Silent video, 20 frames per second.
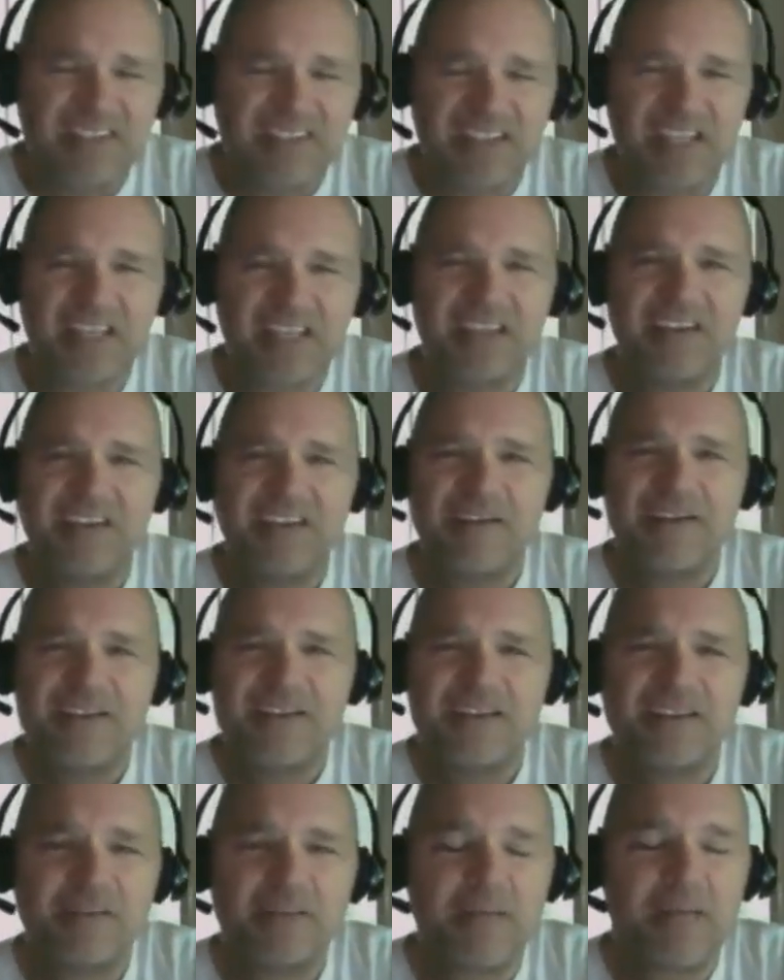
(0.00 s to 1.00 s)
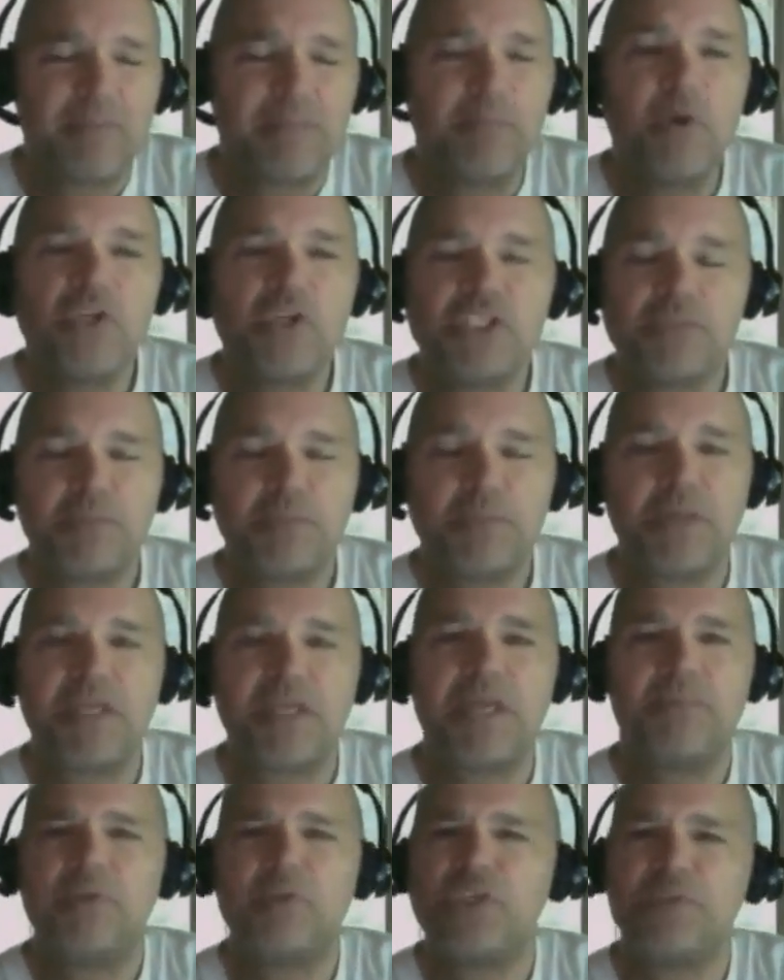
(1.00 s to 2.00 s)
Like, and most,
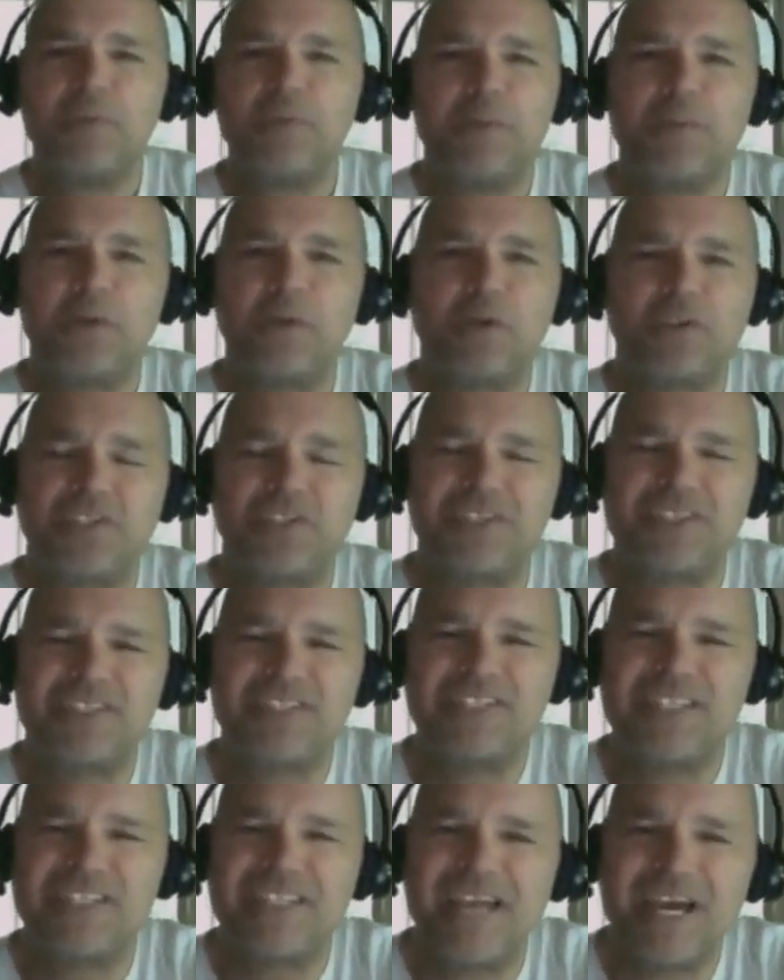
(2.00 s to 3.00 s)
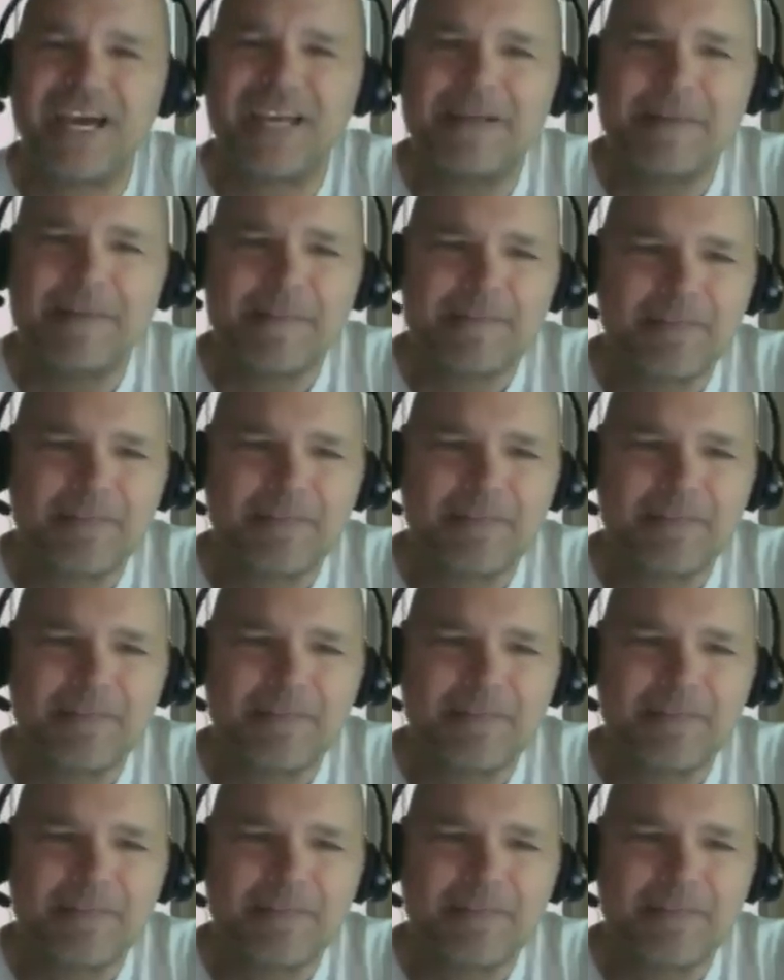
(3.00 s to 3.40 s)
again, most people aren't going to see that.